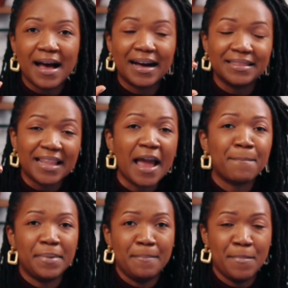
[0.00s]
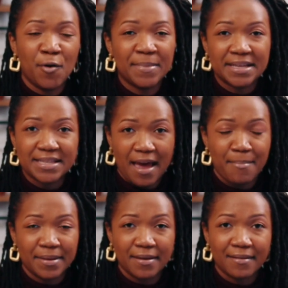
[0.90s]
A light bulb moment is
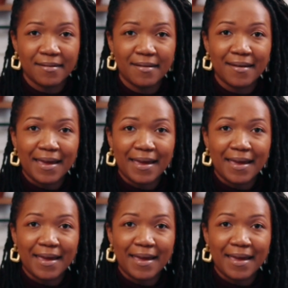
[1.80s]
happening.